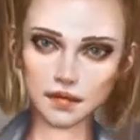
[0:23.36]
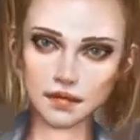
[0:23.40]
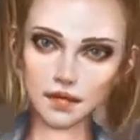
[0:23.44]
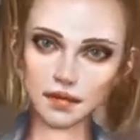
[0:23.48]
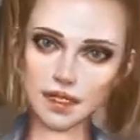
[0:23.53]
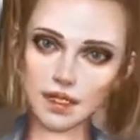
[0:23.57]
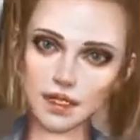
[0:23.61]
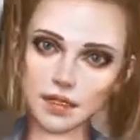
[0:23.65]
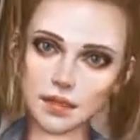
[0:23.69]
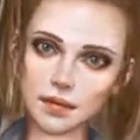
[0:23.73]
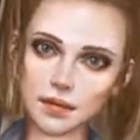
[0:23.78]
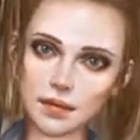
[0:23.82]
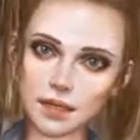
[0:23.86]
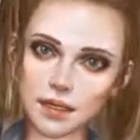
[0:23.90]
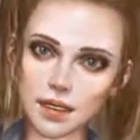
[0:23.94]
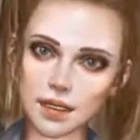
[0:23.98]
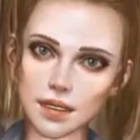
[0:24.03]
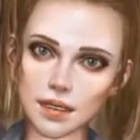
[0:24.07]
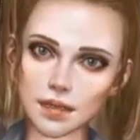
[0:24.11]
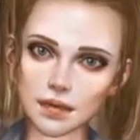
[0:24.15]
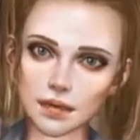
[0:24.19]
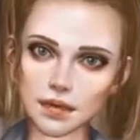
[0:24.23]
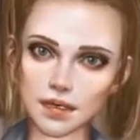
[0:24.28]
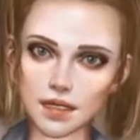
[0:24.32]
Guests can
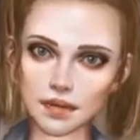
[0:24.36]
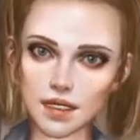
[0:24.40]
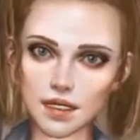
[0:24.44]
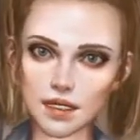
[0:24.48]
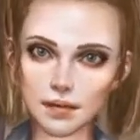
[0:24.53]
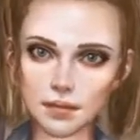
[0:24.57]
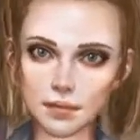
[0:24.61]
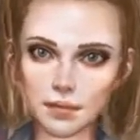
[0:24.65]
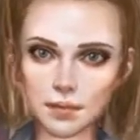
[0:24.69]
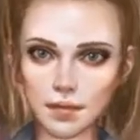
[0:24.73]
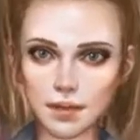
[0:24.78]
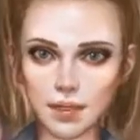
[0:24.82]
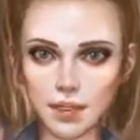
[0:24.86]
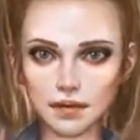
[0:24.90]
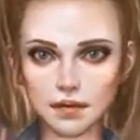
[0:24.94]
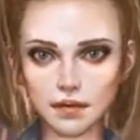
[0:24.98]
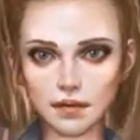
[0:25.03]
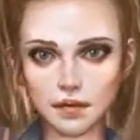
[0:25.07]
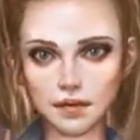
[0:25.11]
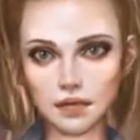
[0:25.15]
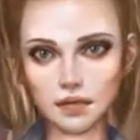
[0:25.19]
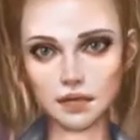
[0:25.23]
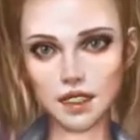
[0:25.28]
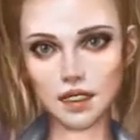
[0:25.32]
use a terrace.
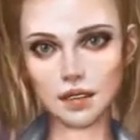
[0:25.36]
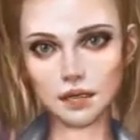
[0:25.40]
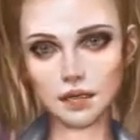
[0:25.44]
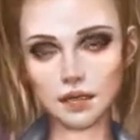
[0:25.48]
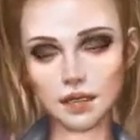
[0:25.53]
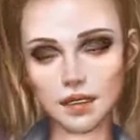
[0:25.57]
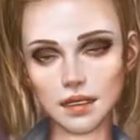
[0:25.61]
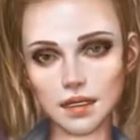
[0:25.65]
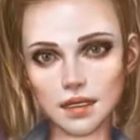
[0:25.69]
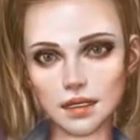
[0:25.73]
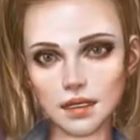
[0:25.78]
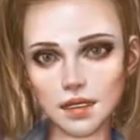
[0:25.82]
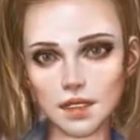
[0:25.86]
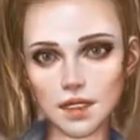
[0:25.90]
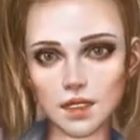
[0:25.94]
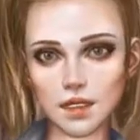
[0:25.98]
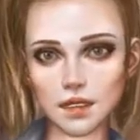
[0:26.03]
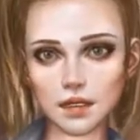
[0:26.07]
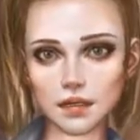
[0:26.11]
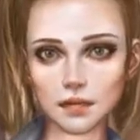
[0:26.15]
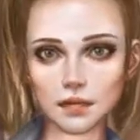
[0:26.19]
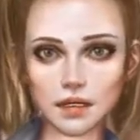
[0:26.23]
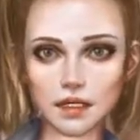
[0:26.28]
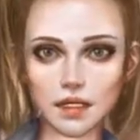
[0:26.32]
All guest
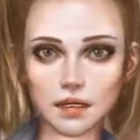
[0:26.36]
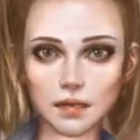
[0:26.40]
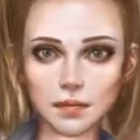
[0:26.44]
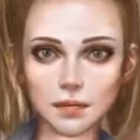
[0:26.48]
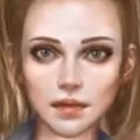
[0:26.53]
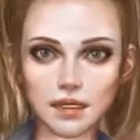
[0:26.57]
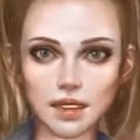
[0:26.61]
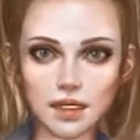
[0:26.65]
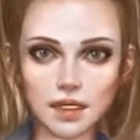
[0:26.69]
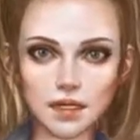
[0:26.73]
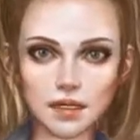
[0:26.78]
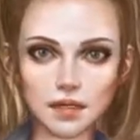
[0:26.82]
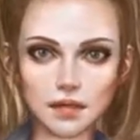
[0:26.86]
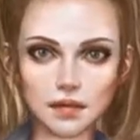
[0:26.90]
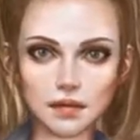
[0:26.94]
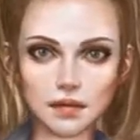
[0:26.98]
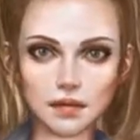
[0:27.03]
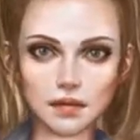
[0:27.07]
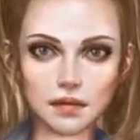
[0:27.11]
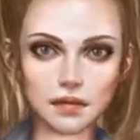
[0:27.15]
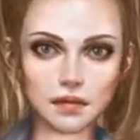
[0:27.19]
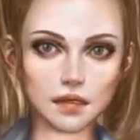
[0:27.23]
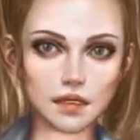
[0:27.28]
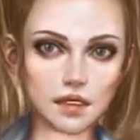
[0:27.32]
rooms come with a toaster,
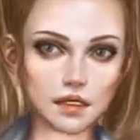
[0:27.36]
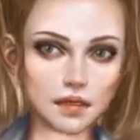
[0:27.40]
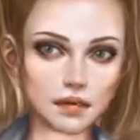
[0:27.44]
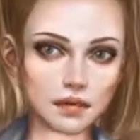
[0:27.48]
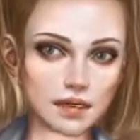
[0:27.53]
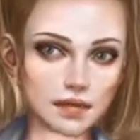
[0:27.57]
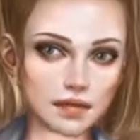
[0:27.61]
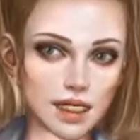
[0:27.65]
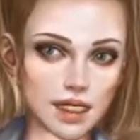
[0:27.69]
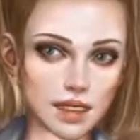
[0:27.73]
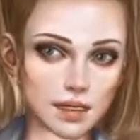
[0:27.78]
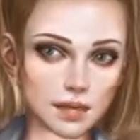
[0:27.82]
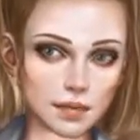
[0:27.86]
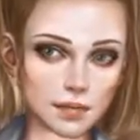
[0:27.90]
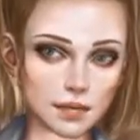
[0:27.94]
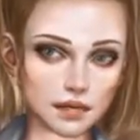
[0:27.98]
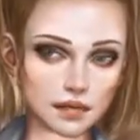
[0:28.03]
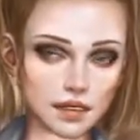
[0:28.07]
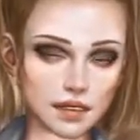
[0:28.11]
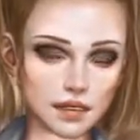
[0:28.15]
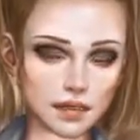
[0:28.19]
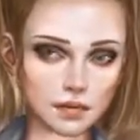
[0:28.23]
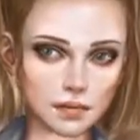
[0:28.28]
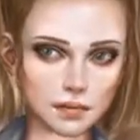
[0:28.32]
fridge, an
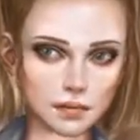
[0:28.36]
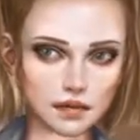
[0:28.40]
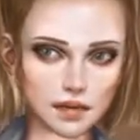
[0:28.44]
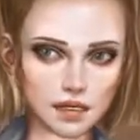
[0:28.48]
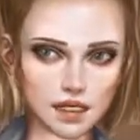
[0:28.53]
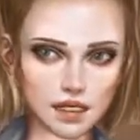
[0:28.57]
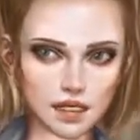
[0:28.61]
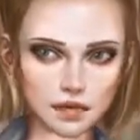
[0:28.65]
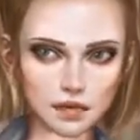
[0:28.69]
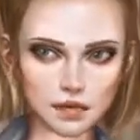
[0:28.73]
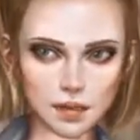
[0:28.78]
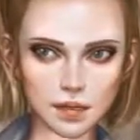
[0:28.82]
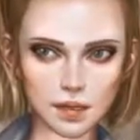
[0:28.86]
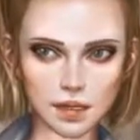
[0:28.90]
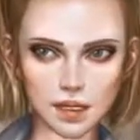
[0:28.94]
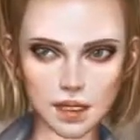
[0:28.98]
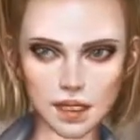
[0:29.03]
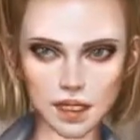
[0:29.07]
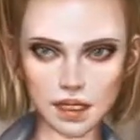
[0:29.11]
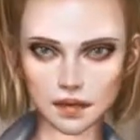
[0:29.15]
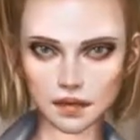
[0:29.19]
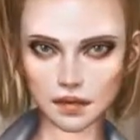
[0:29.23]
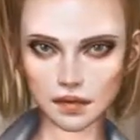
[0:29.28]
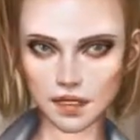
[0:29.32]
electric teapot, a
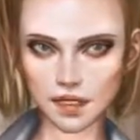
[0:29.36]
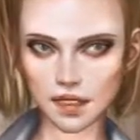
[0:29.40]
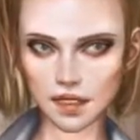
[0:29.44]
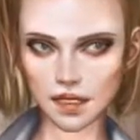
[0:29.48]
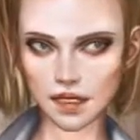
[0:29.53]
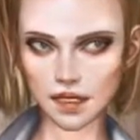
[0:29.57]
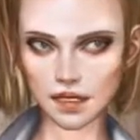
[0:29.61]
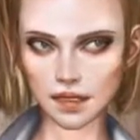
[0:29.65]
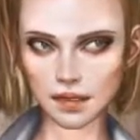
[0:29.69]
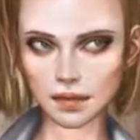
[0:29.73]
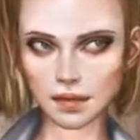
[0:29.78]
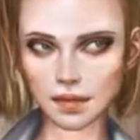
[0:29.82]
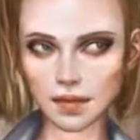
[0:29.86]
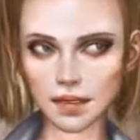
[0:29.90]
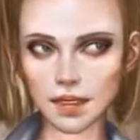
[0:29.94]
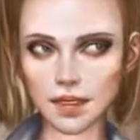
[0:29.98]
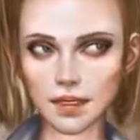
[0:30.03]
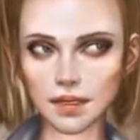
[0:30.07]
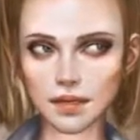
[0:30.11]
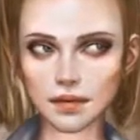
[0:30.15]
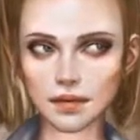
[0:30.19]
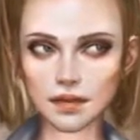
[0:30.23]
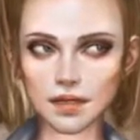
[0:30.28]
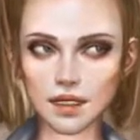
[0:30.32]
bath, a hairdryer
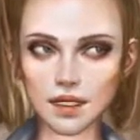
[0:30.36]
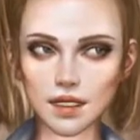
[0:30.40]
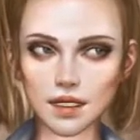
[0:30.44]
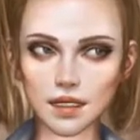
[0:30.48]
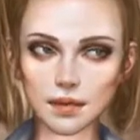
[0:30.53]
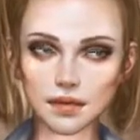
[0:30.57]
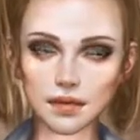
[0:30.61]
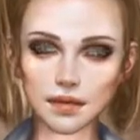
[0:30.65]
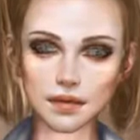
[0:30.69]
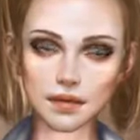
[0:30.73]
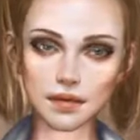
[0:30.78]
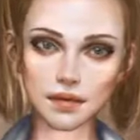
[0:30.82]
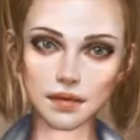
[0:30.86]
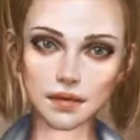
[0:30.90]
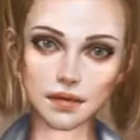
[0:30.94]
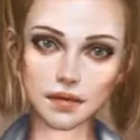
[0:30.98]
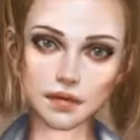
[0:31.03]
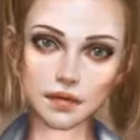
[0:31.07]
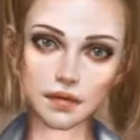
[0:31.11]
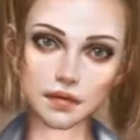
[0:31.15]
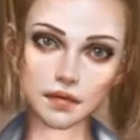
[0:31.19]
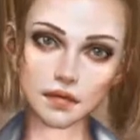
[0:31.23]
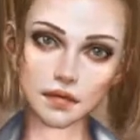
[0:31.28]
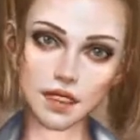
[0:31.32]
and a desk.
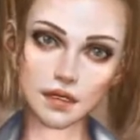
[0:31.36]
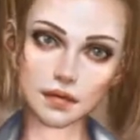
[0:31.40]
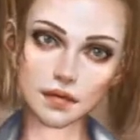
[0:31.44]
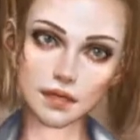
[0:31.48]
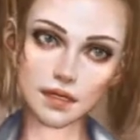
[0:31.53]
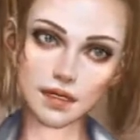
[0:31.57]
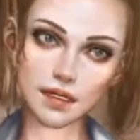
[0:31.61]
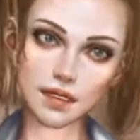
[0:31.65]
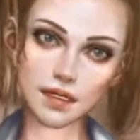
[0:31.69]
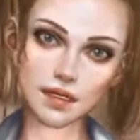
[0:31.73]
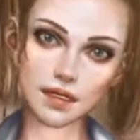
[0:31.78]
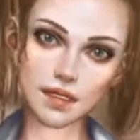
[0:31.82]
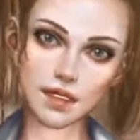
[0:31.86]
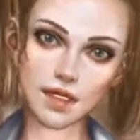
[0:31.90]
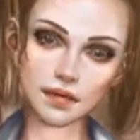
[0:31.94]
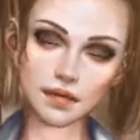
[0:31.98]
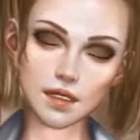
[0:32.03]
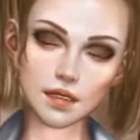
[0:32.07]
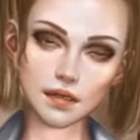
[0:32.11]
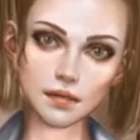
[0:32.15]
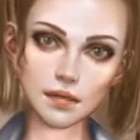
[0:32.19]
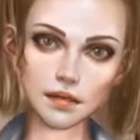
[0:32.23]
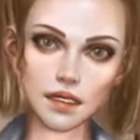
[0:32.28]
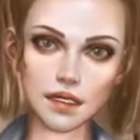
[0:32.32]
With a shared
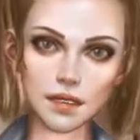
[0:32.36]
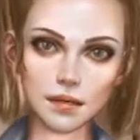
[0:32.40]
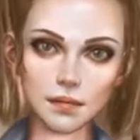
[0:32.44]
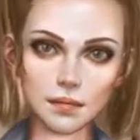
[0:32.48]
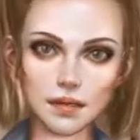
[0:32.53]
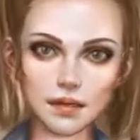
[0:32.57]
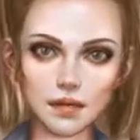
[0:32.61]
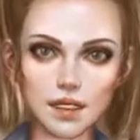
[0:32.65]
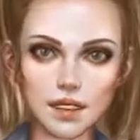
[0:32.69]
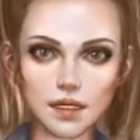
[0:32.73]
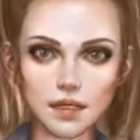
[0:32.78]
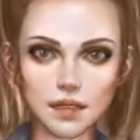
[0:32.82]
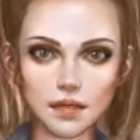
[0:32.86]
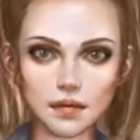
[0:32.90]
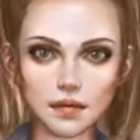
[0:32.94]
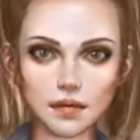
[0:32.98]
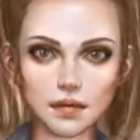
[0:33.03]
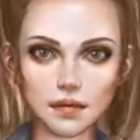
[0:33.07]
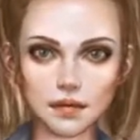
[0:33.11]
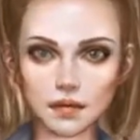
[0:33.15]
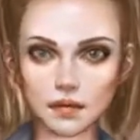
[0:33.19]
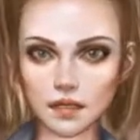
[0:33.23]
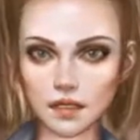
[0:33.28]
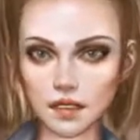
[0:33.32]
bathroom, certain
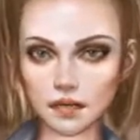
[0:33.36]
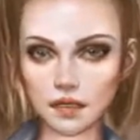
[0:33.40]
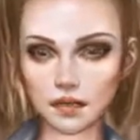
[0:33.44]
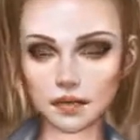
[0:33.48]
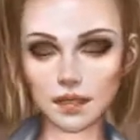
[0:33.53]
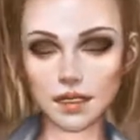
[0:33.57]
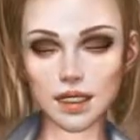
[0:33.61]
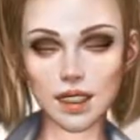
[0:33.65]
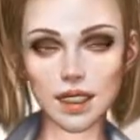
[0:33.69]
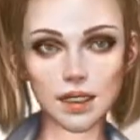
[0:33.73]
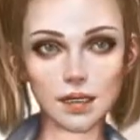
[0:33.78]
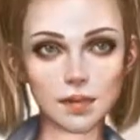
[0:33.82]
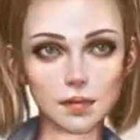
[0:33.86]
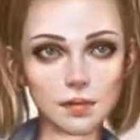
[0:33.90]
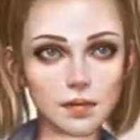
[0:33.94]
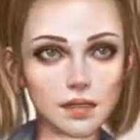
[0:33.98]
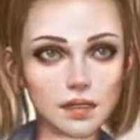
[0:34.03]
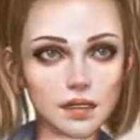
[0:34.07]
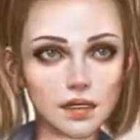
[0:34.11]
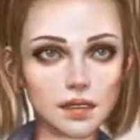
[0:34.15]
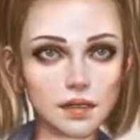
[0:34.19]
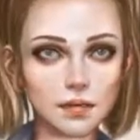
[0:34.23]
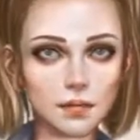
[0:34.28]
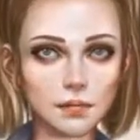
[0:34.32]
units at the
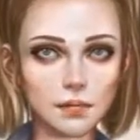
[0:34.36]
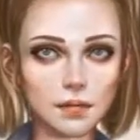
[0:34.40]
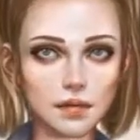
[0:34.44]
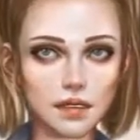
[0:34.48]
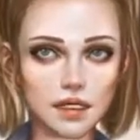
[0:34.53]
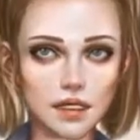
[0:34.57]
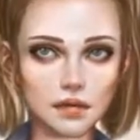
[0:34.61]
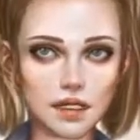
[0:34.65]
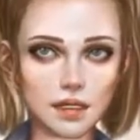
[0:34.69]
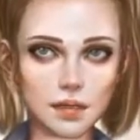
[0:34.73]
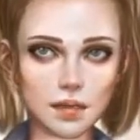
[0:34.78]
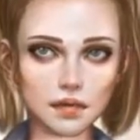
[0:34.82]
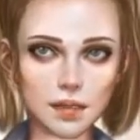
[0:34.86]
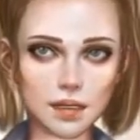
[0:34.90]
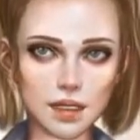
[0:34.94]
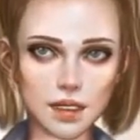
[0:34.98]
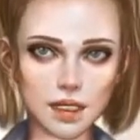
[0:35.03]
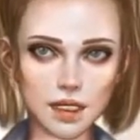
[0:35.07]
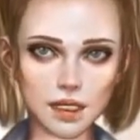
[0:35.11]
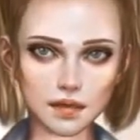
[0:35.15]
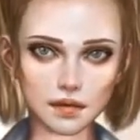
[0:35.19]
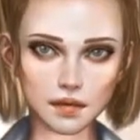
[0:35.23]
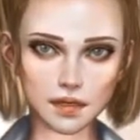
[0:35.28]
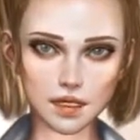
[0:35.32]
guesthouse also feature a
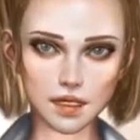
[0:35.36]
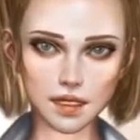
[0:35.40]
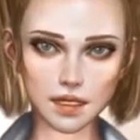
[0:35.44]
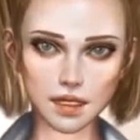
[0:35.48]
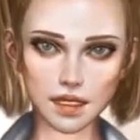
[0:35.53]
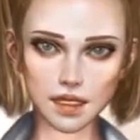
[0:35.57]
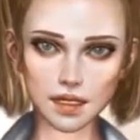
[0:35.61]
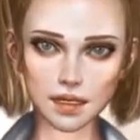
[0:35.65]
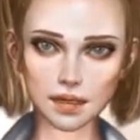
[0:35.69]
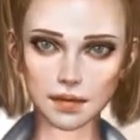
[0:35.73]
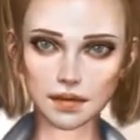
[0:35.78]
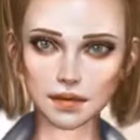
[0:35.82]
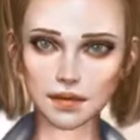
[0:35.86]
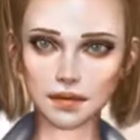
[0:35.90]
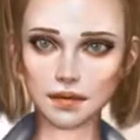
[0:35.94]
garden view.